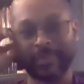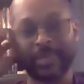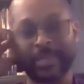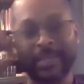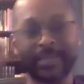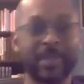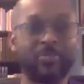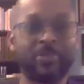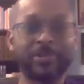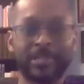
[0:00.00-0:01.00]
And at that
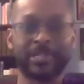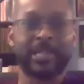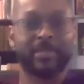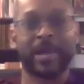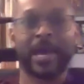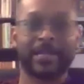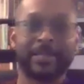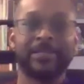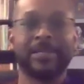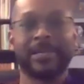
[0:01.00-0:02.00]
point, you can just kick back
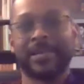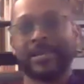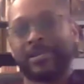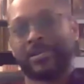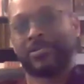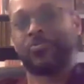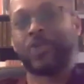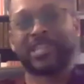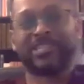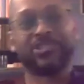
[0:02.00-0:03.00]
and
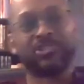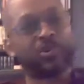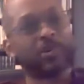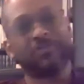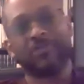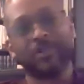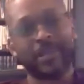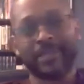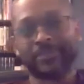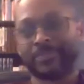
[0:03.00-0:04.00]
watch the joy roll
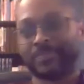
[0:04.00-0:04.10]
in.